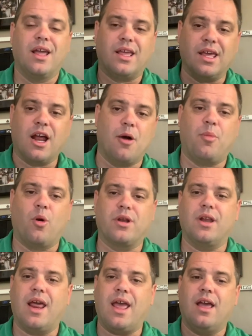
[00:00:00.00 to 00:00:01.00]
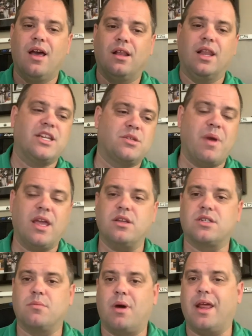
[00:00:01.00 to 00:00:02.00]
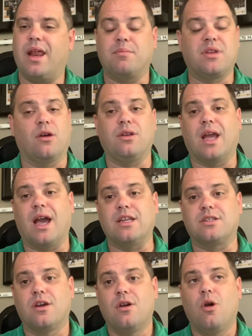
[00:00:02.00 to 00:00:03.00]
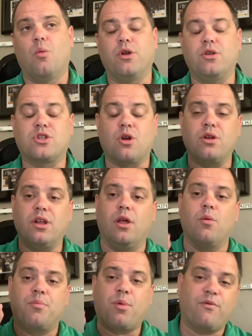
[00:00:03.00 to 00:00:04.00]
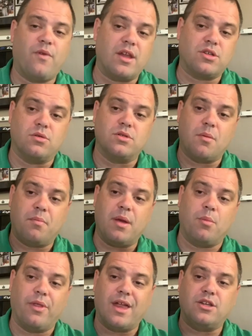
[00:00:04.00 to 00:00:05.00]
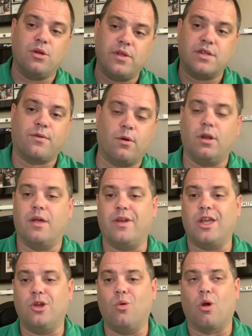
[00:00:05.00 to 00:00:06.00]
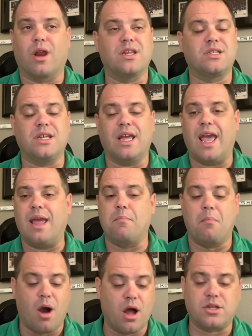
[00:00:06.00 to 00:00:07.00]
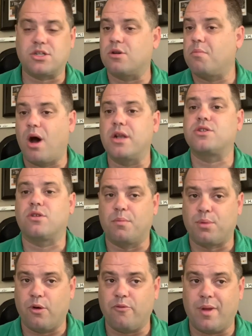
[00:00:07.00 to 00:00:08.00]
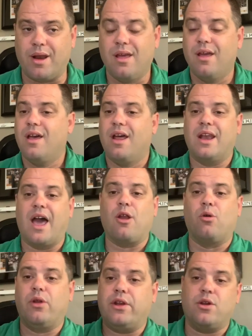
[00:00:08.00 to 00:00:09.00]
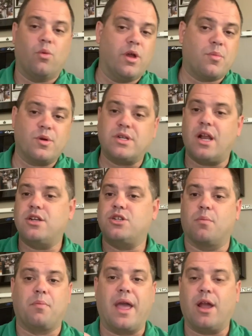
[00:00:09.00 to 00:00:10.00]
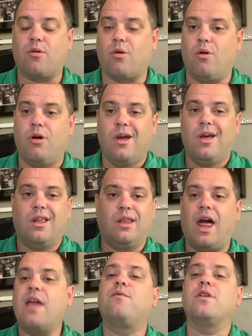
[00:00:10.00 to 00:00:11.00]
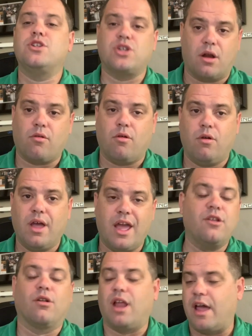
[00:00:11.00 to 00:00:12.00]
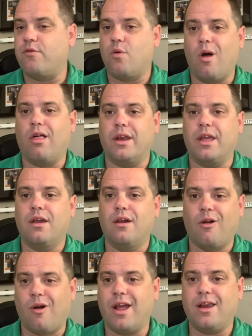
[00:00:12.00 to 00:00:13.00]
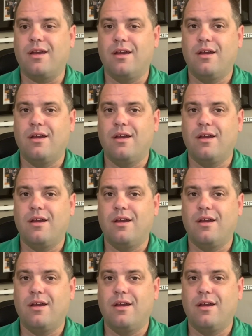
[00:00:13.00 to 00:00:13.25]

Get on board today. Let's make you some money. And I'm telling you guys, when you start dealing with professionals and people that do this for a living, you are going to see a monster improvement. Not only in your win percentage, your bankroll, life in general, and your life quality, all right?